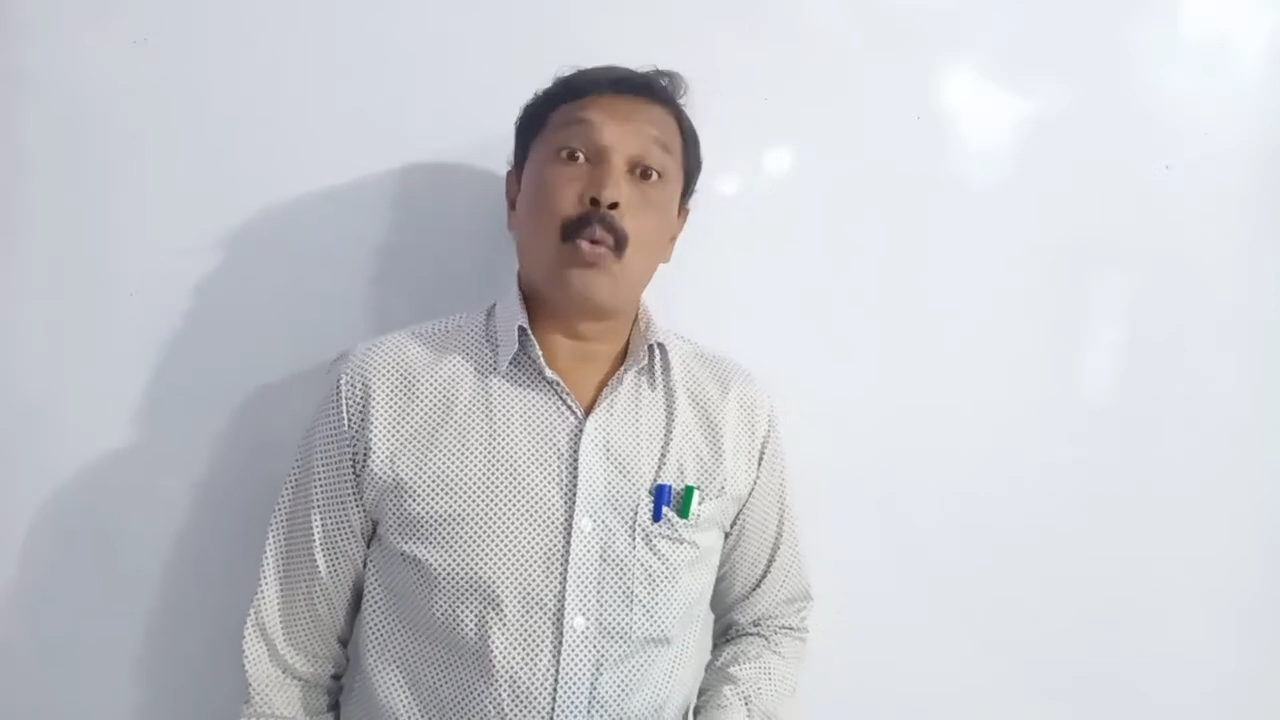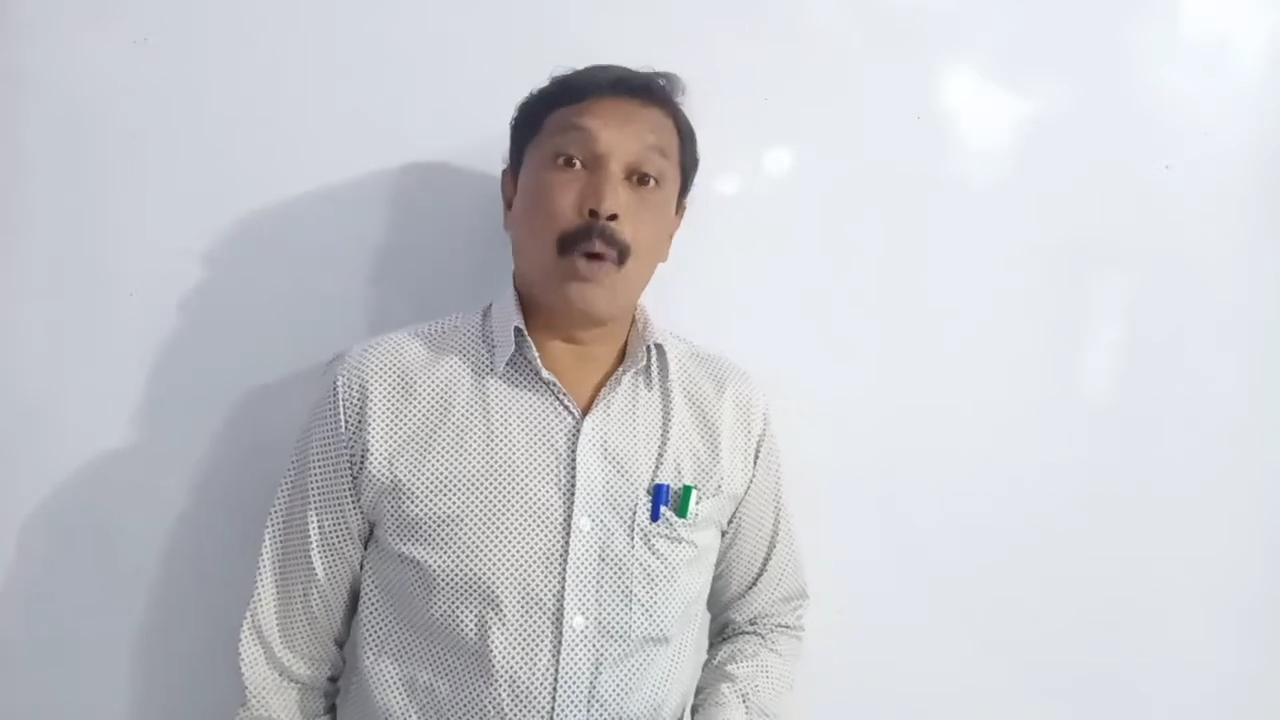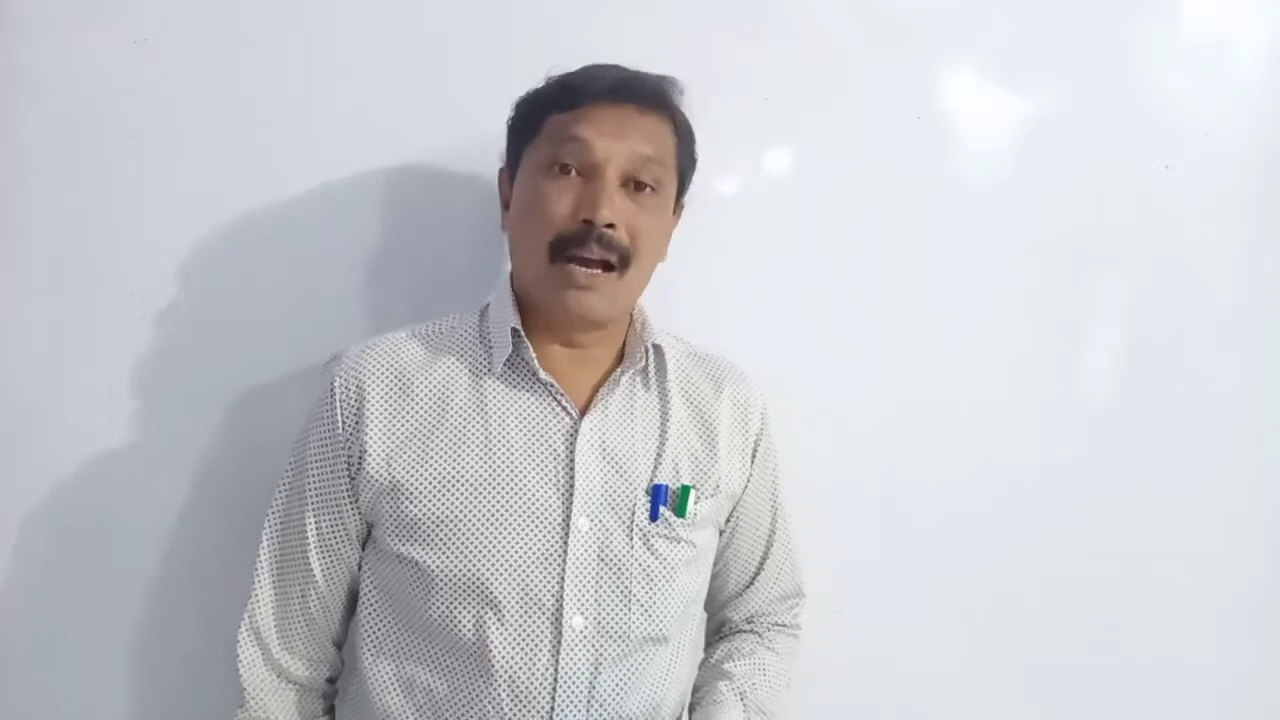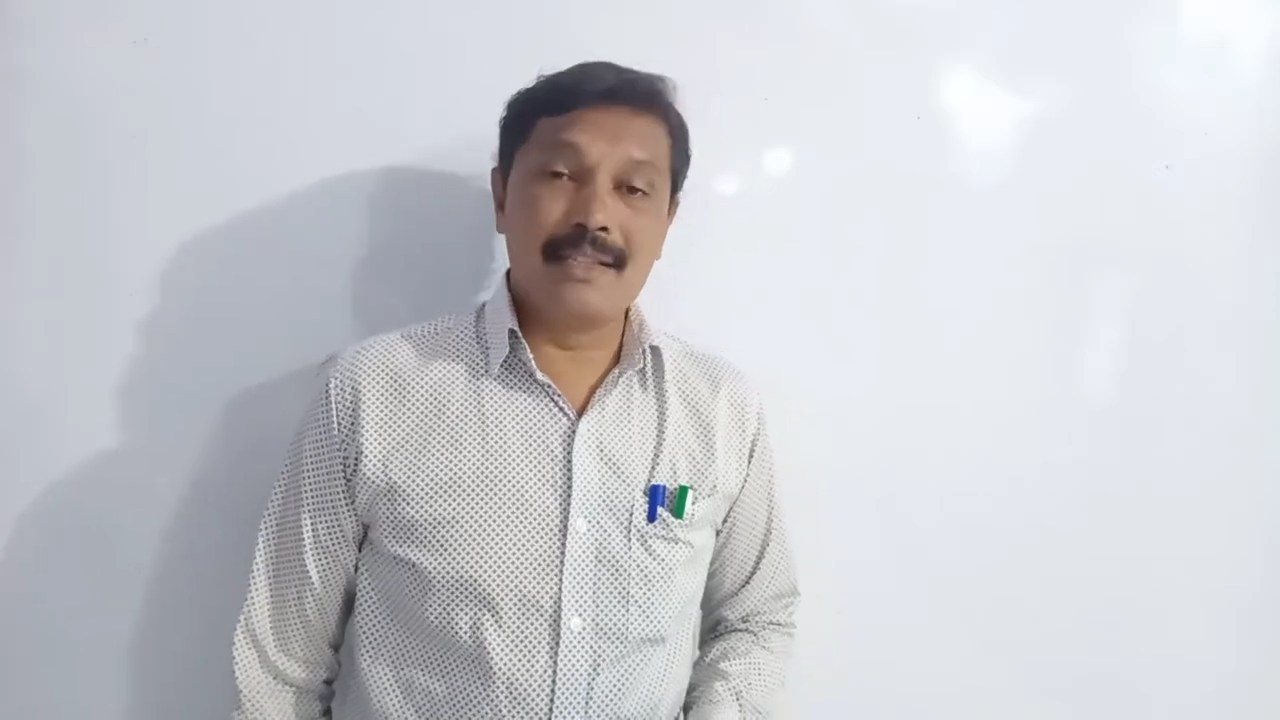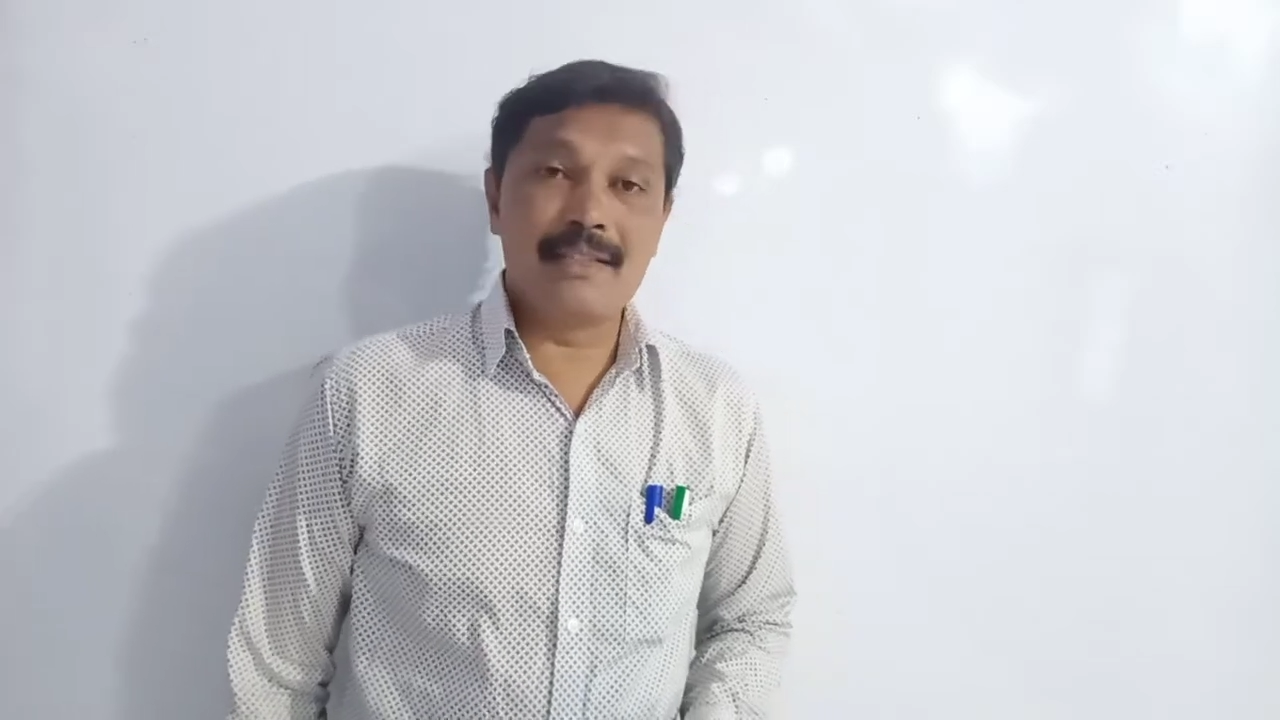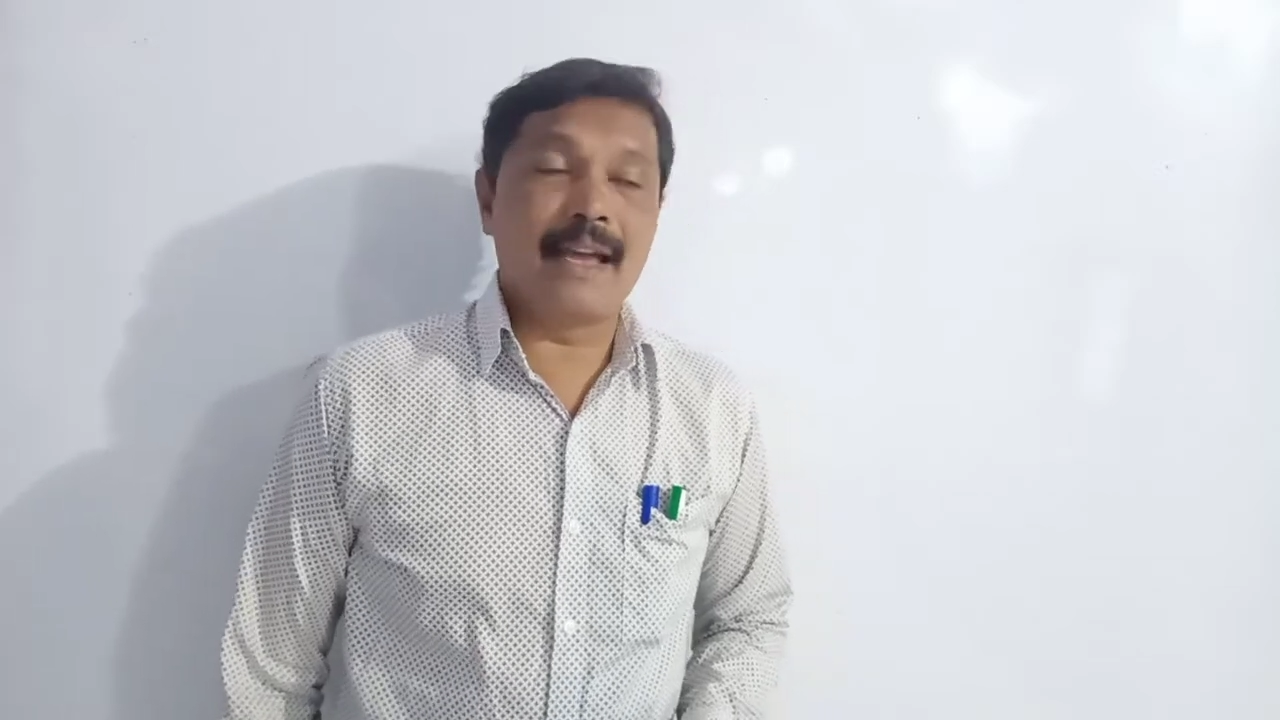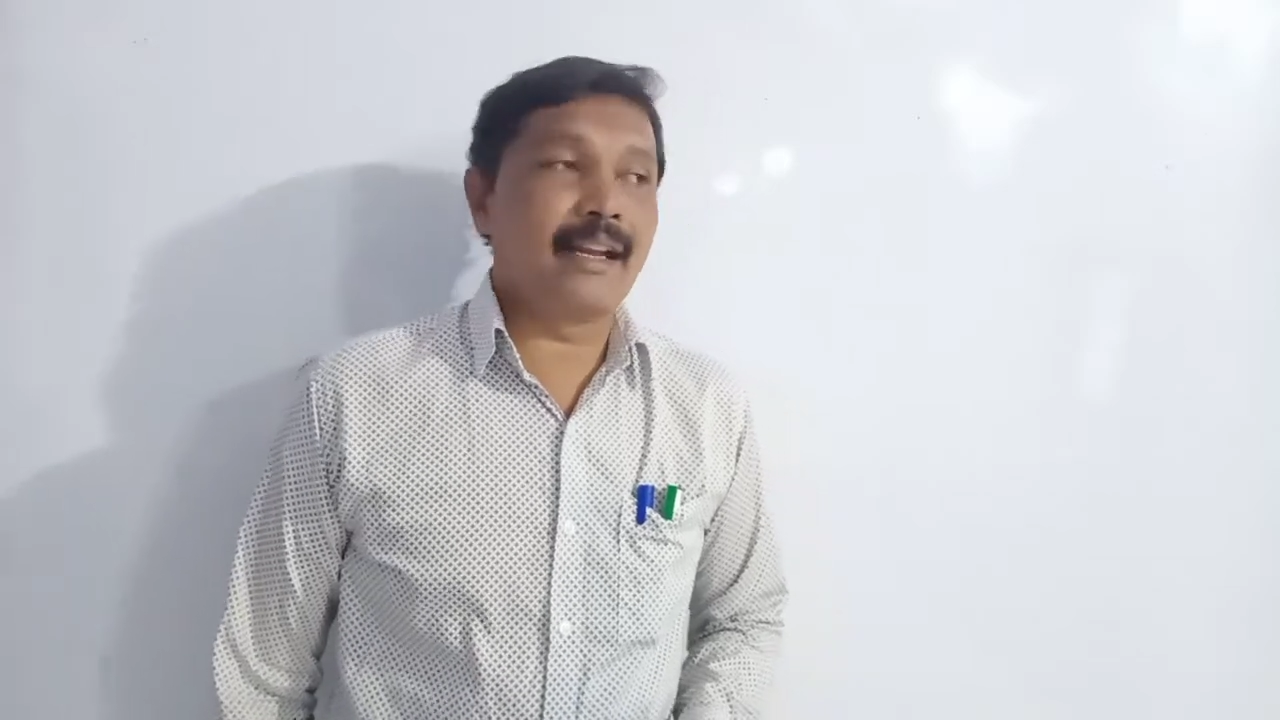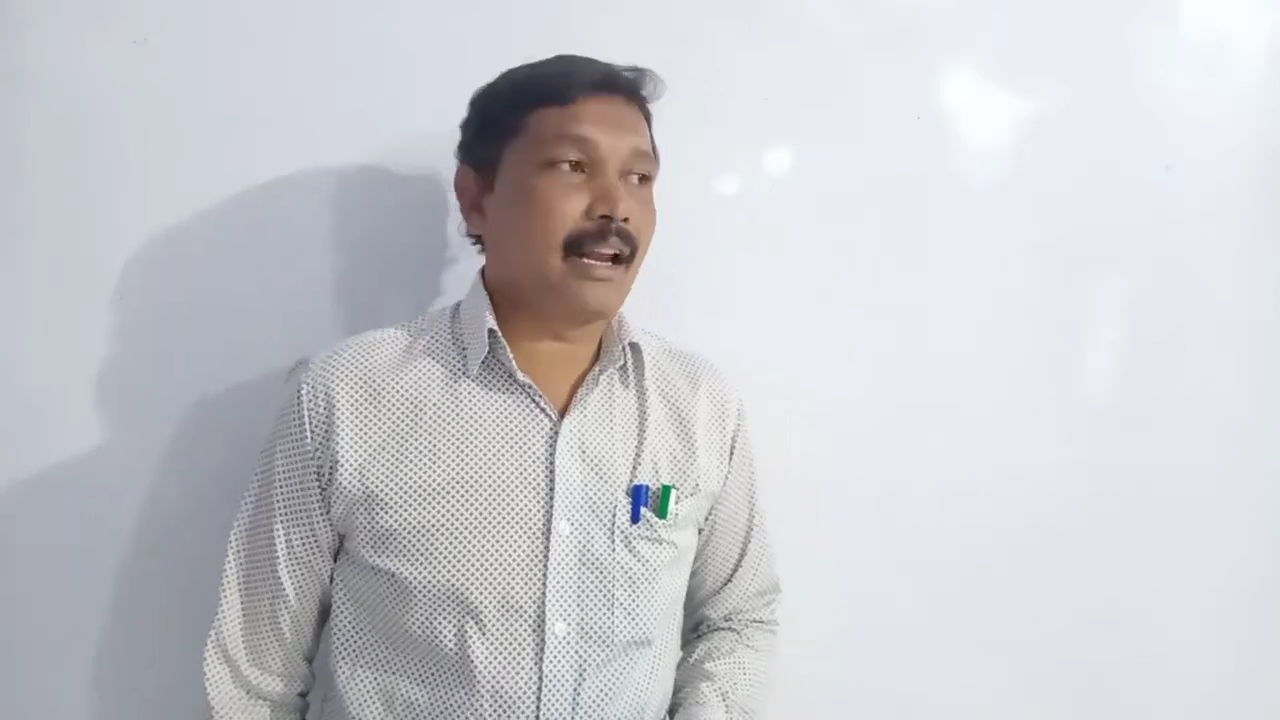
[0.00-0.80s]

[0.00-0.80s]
Vines and